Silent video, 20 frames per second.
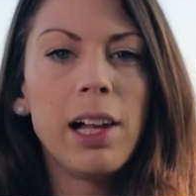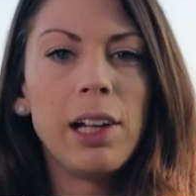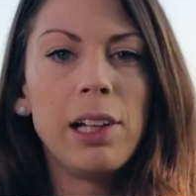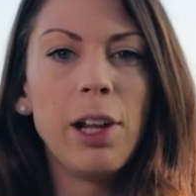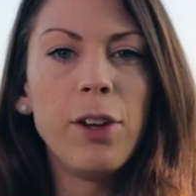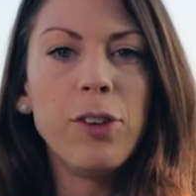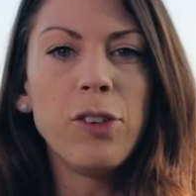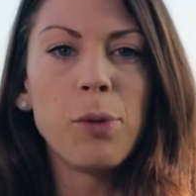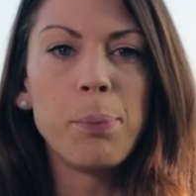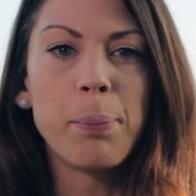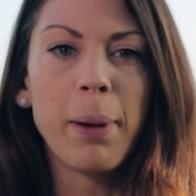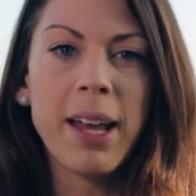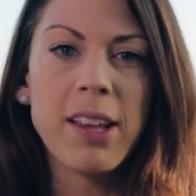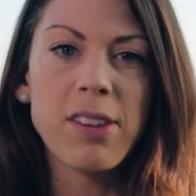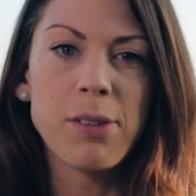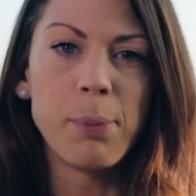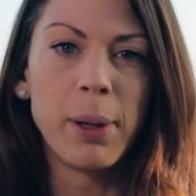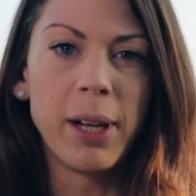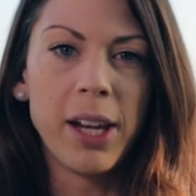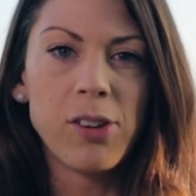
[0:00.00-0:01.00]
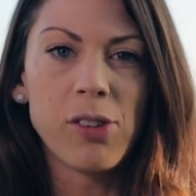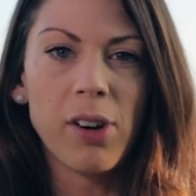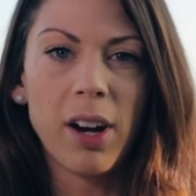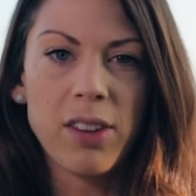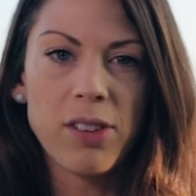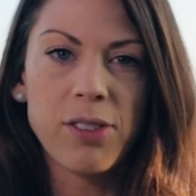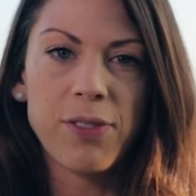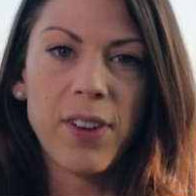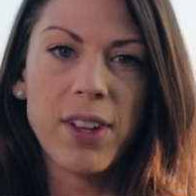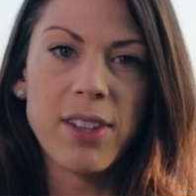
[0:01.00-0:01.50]
London-based money
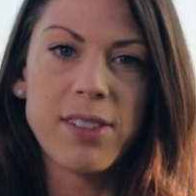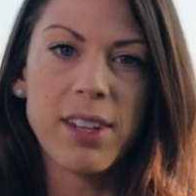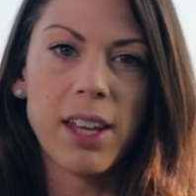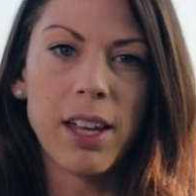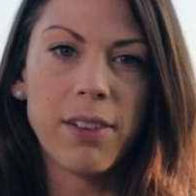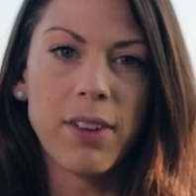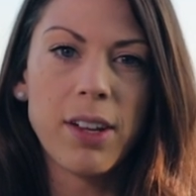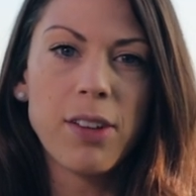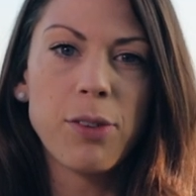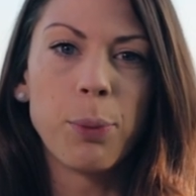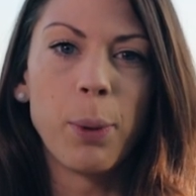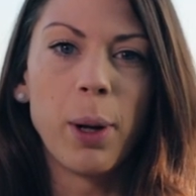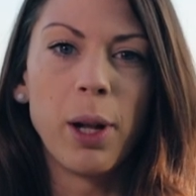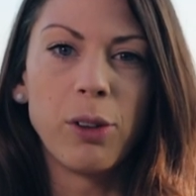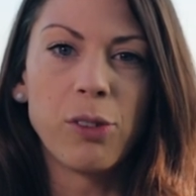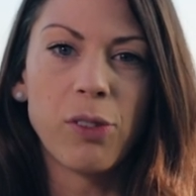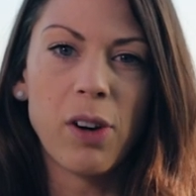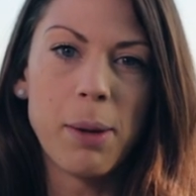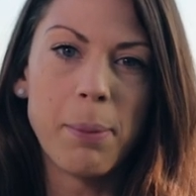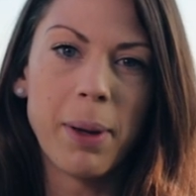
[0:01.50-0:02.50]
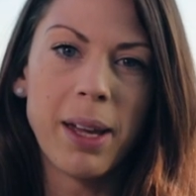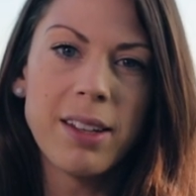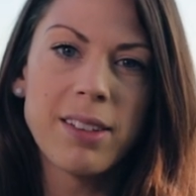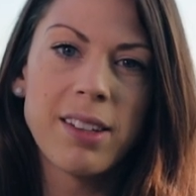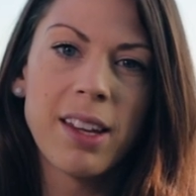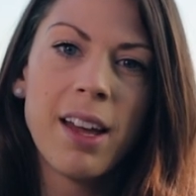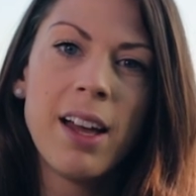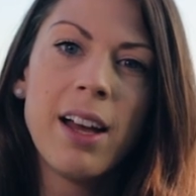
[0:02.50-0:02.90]
transfer service WorldRemit